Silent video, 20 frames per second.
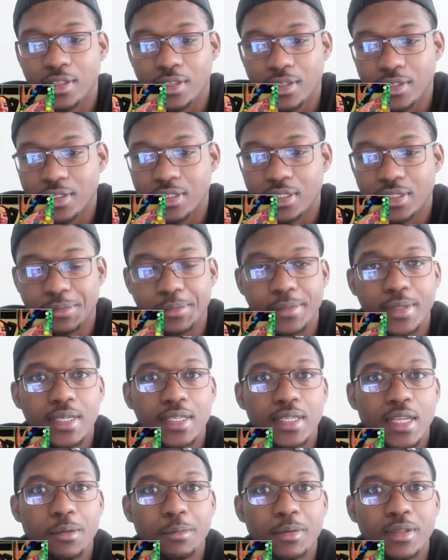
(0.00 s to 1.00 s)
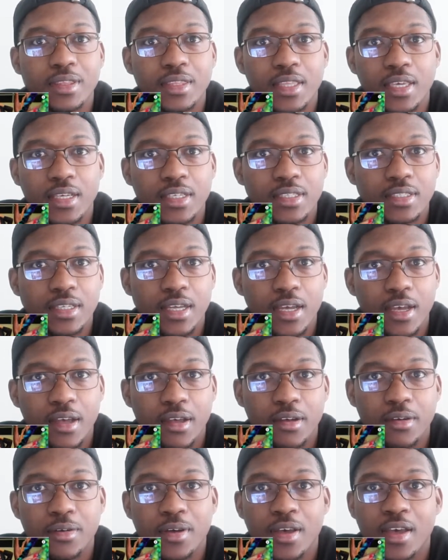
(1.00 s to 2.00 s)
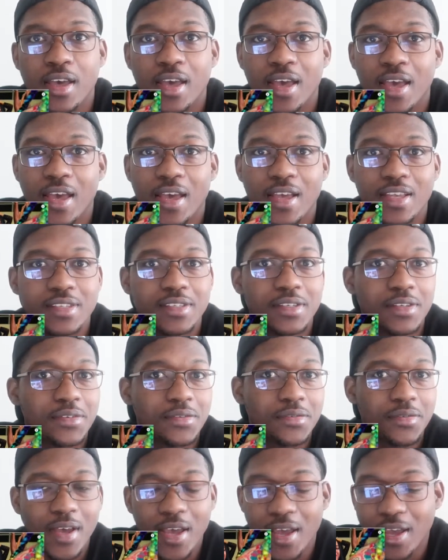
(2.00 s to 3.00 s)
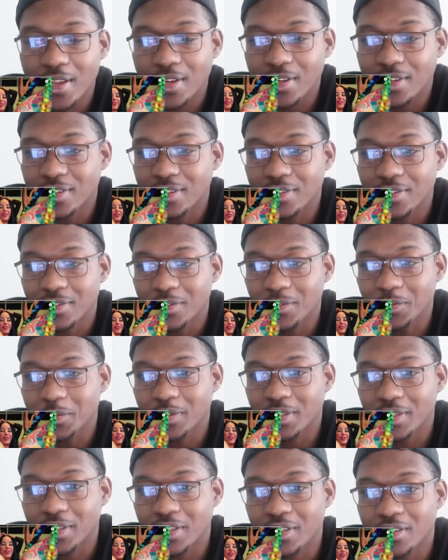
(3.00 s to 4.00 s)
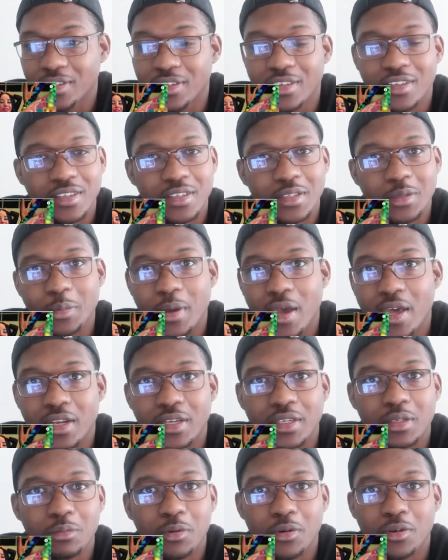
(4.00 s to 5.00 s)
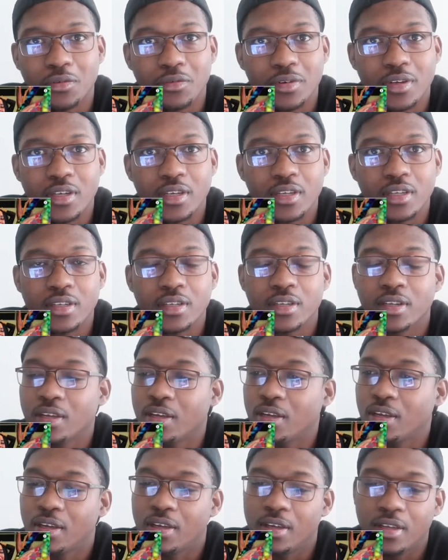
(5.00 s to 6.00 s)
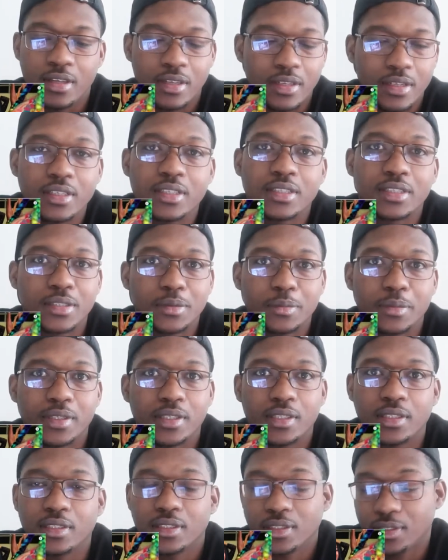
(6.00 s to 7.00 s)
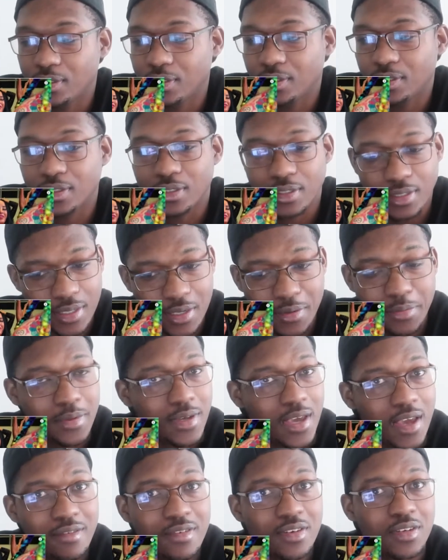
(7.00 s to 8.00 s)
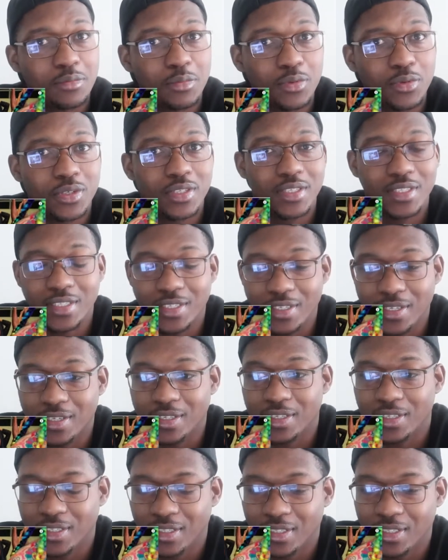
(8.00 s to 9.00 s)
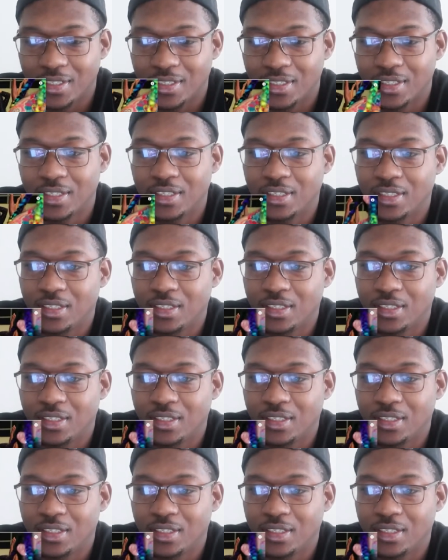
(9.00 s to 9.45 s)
listen, man, they be thick as hell. Ass is fat. You know what I'm saying? Spanish, Puerto Rican. Listen, man. You be having the booties in there. Boom!